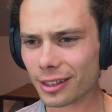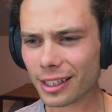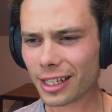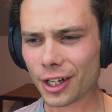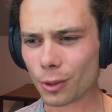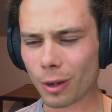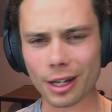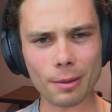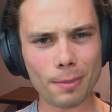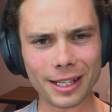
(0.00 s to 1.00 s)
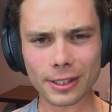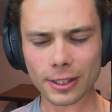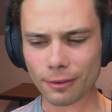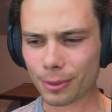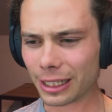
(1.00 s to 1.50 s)
Saskatchewan
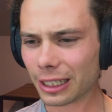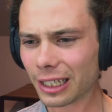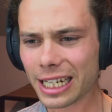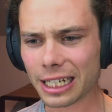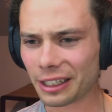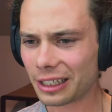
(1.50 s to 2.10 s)
places have been clean.